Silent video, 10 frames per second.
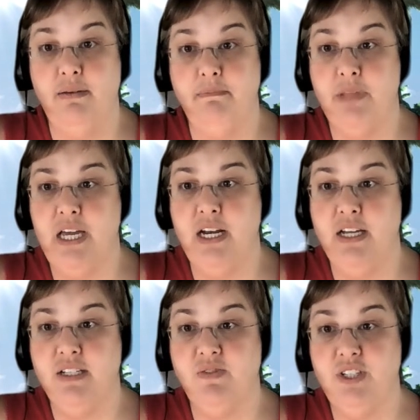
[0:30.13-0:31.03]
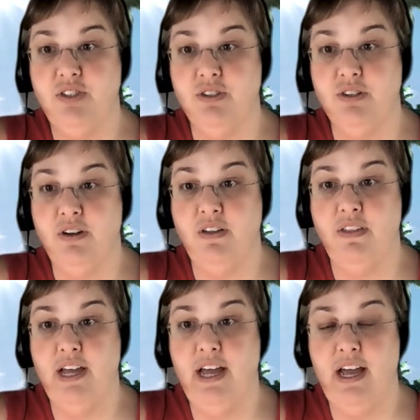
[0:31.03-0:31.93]
A nice feature
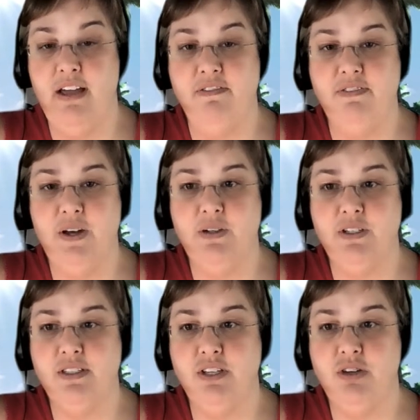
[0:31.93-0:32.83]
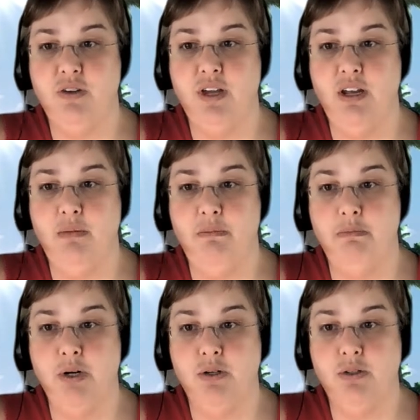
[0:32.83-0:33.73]
that I have found is that you can
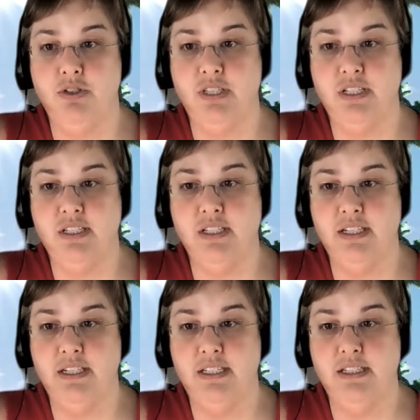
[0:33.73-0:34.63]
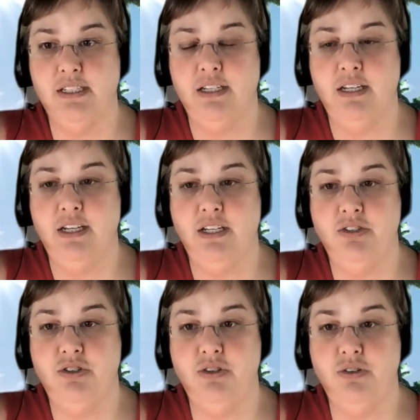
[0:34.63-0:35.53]
merge this list
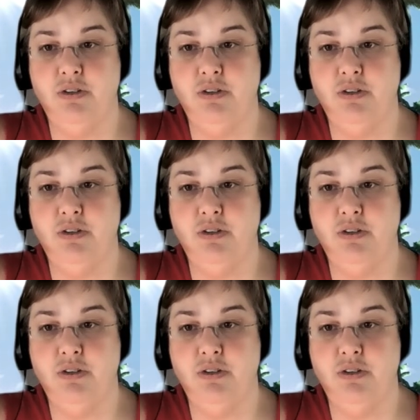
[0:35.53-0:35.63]
into your